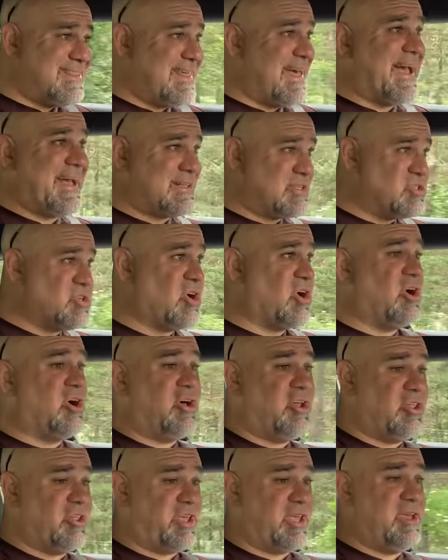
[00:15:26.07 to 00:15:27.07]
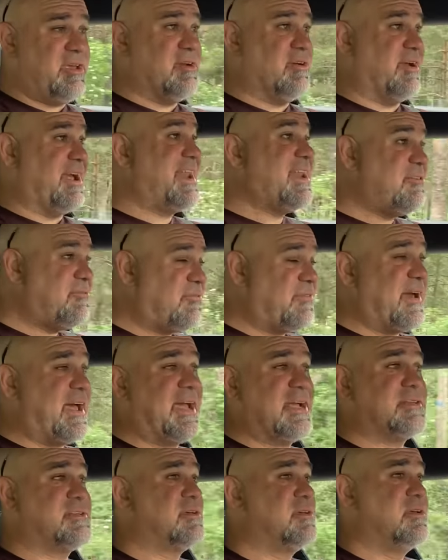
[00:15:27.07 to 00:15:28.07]
that's all here. And in
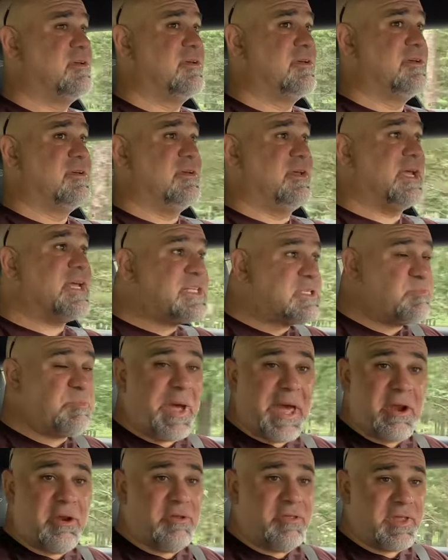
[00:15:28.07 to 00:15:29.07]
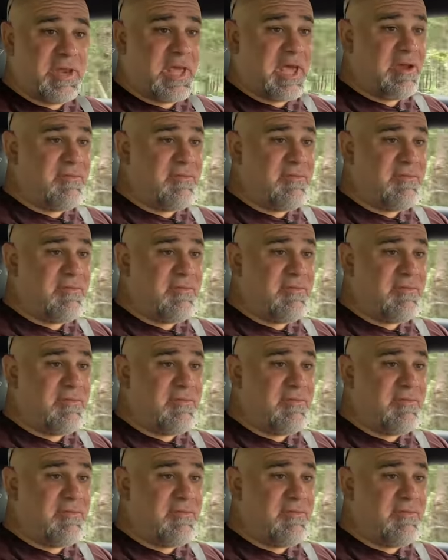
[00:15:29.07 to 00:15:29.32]
fact, it's better than